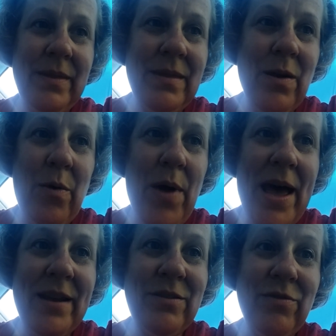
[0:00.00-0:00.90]
know
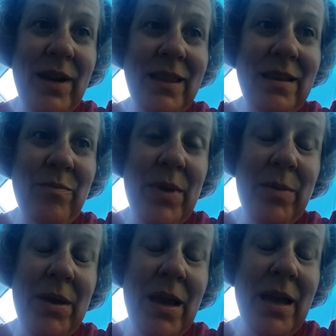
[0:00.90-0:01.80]
how to train them.
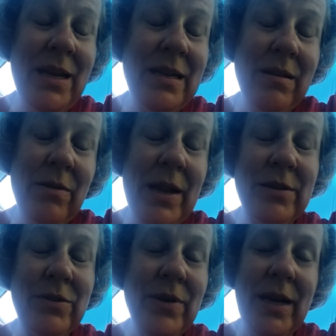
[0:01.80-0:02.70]
Maybe I didn't know how to
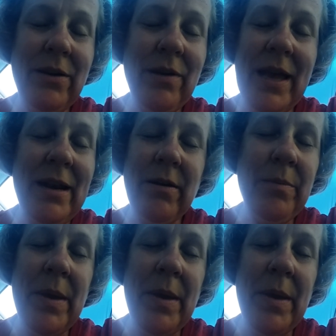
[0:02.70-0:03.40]
train her. I don't know.